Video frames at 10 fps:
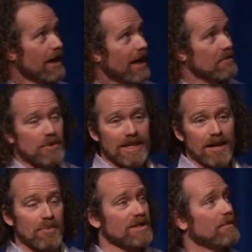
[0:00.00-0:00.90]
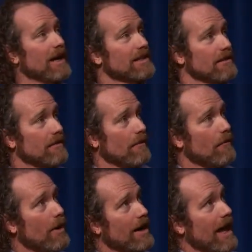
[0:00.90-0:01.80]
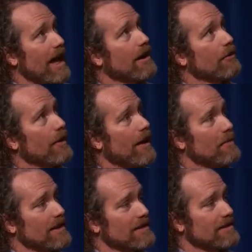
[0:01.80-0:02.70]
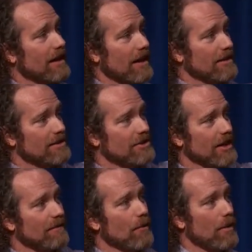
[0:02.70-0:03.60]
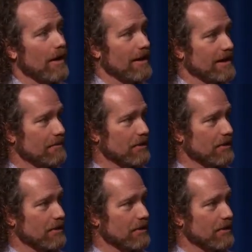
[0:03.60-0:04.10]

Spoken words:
And to put that in perspective of what an attogram is, Jeff Faucant, he